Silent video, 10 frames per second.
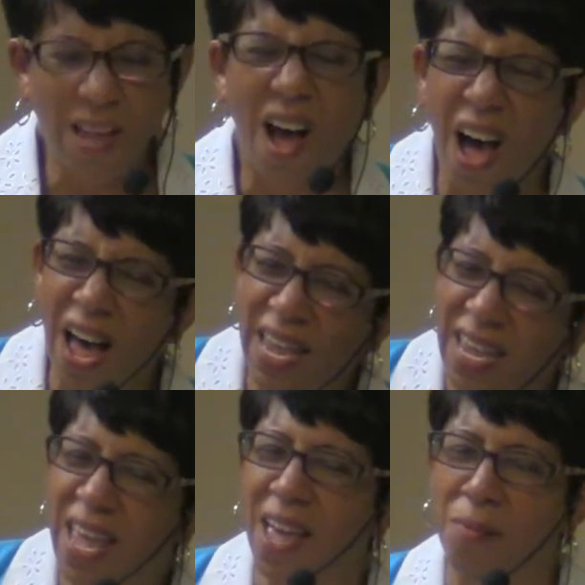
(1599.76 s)
I
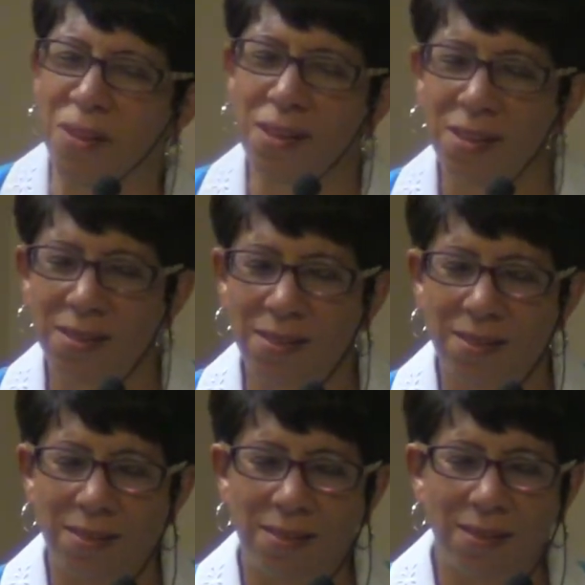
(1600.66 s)
am
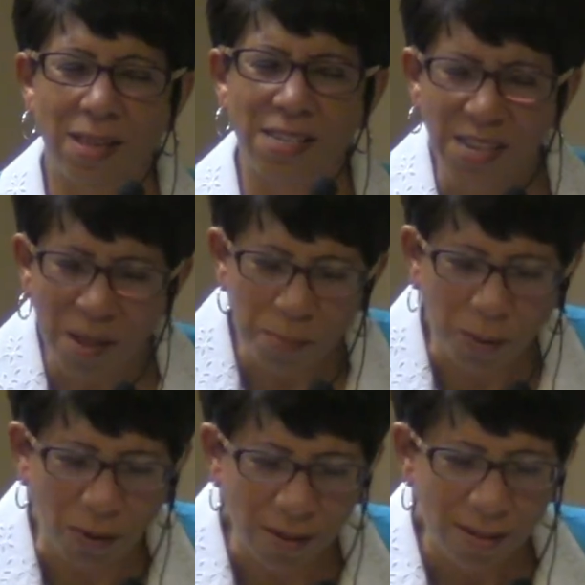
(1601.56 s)
a
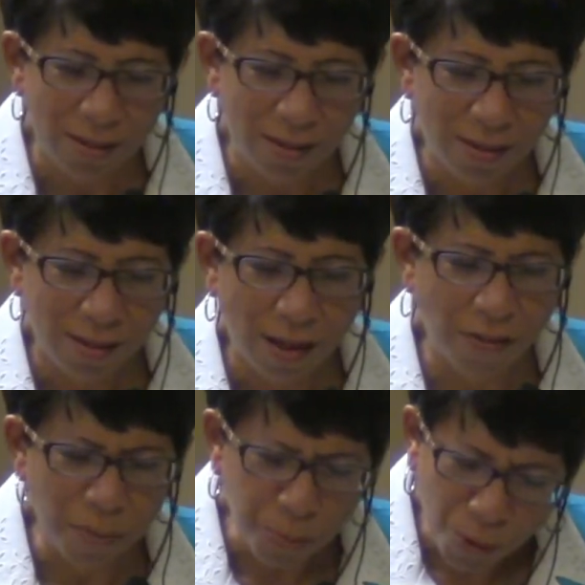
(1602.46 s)
temple
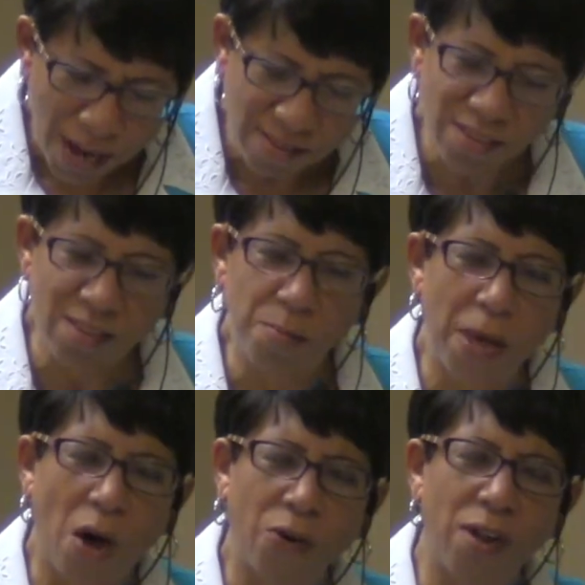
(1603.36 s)
of the presence and
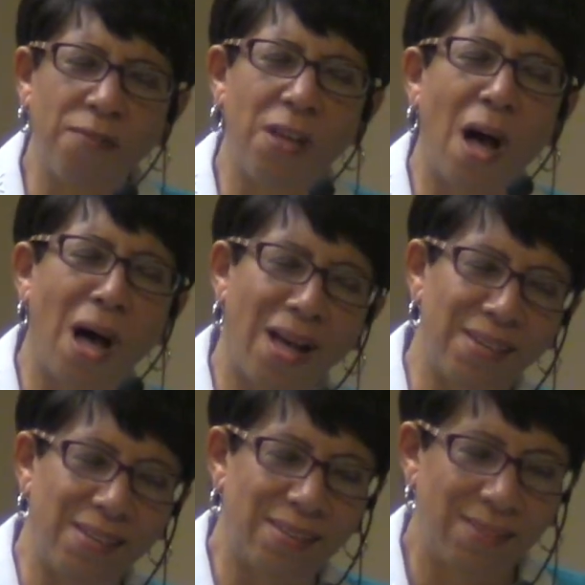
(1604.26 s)
power of God,
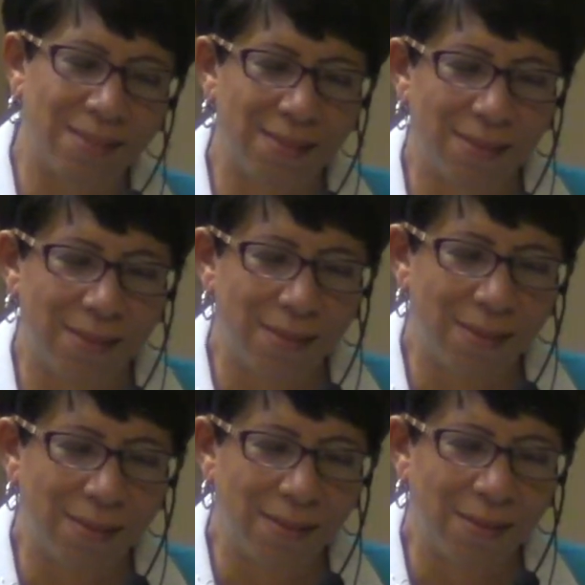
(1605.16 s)

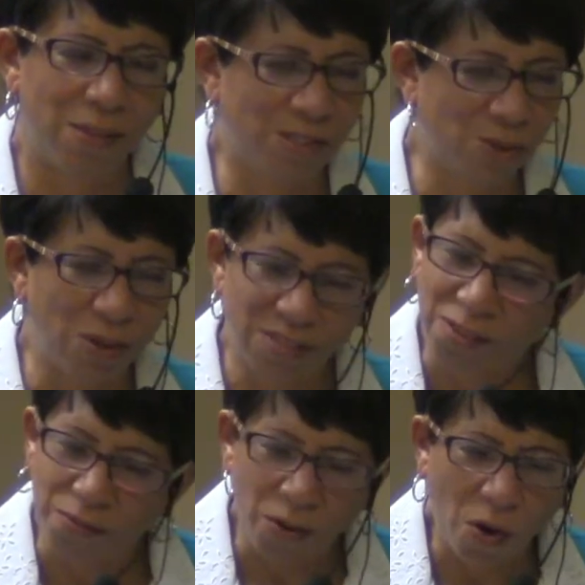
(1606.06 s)
the source
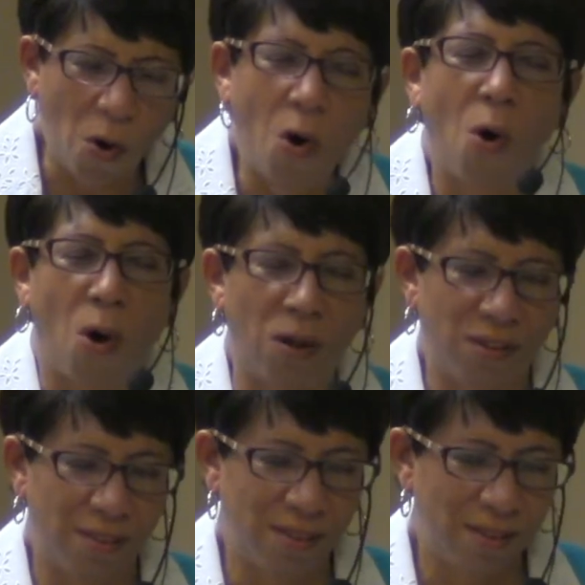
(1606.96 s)
of all
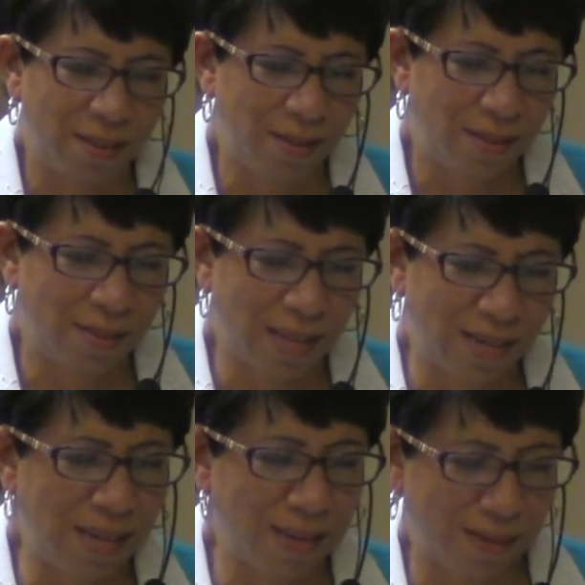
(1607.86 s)

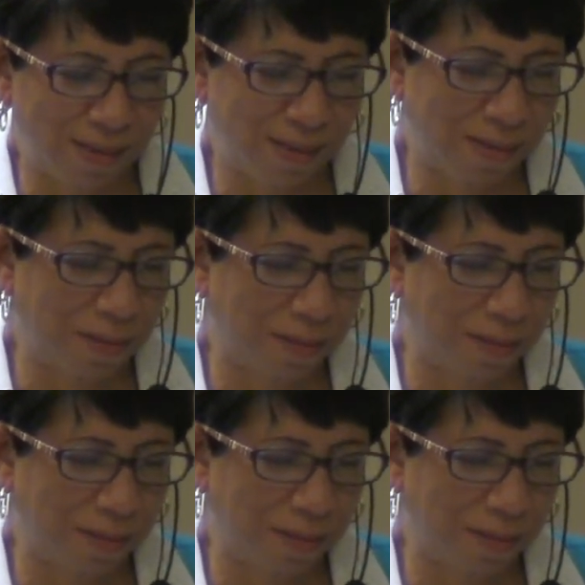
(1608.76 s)
that is.